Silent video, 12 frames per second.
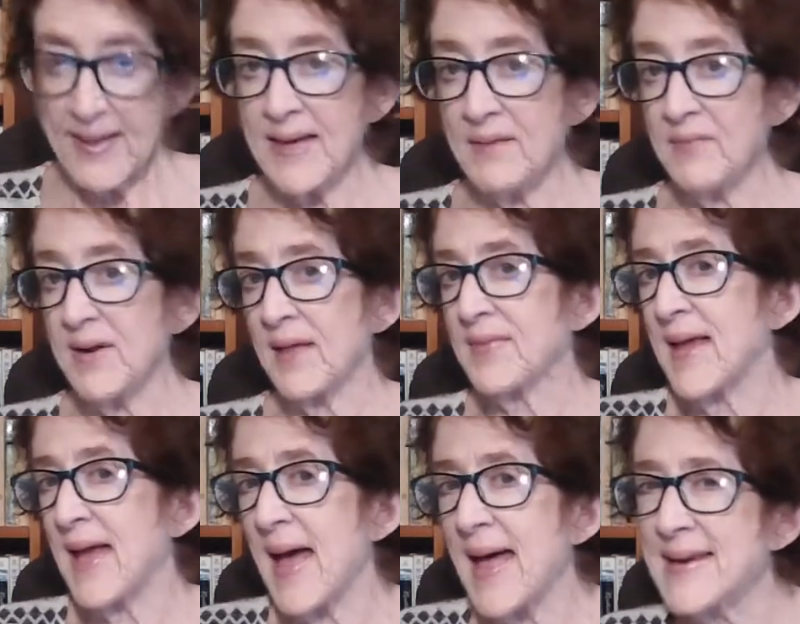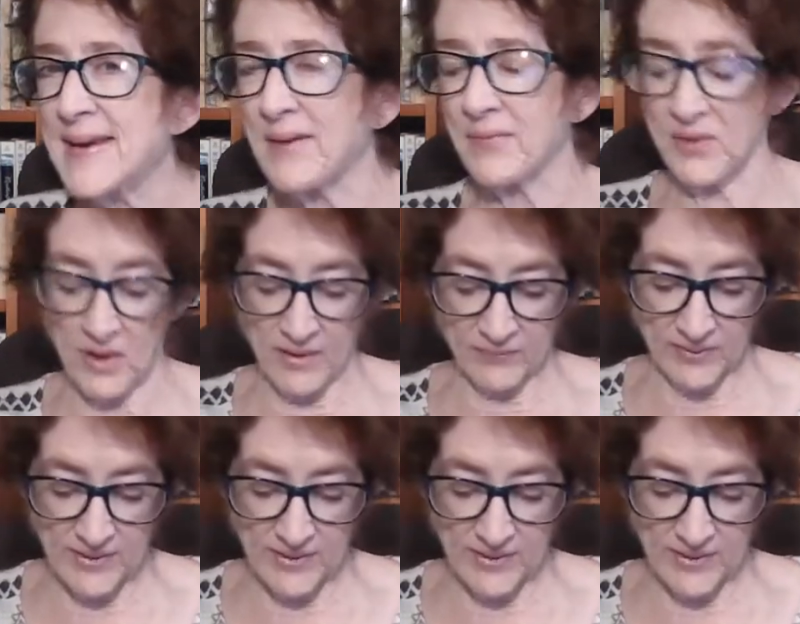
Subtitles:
Even at the end of the novel,